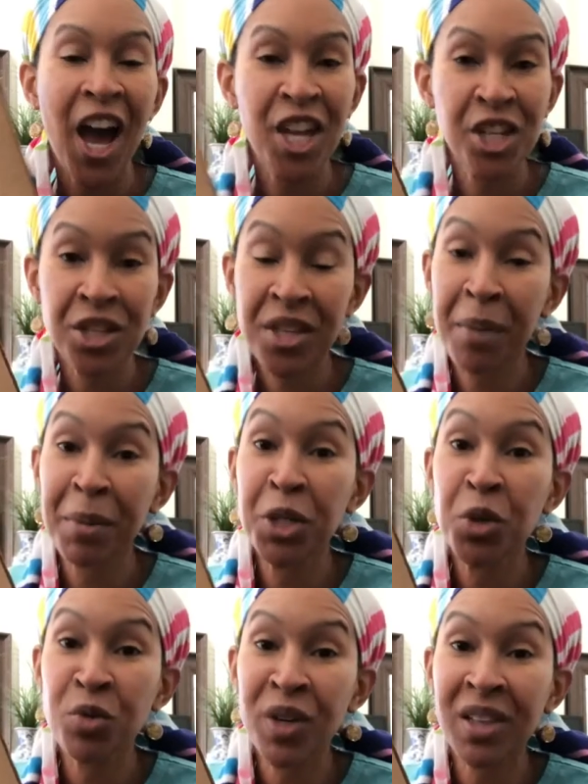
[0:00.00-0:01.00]
I just got my
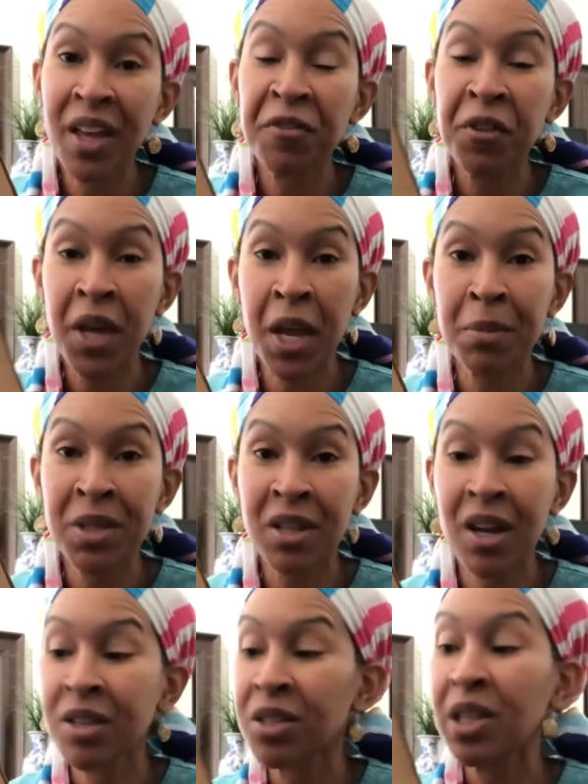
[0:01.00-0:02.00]
new ring light from
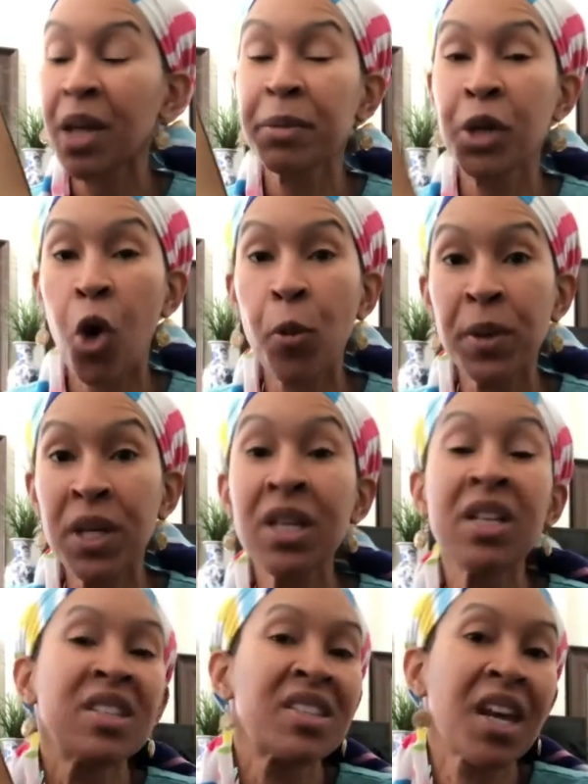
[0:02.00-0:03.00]
Amazon, so let me open it
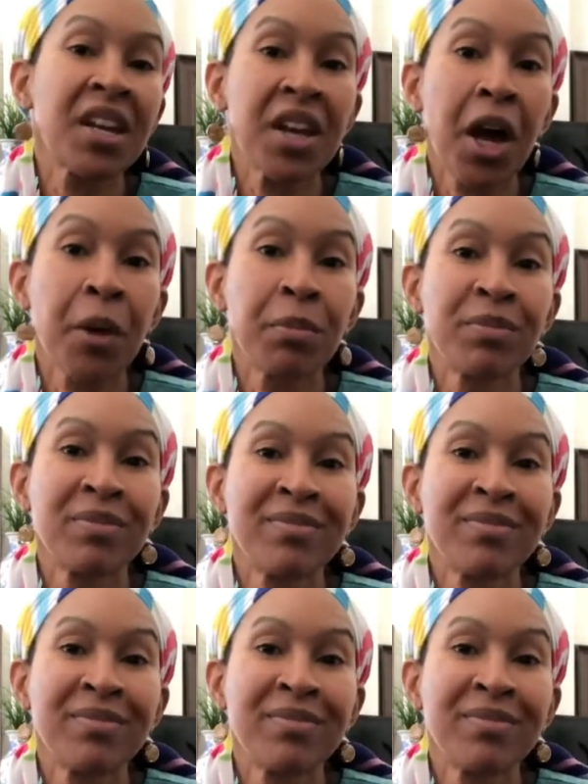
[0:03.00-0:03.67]
and set it up.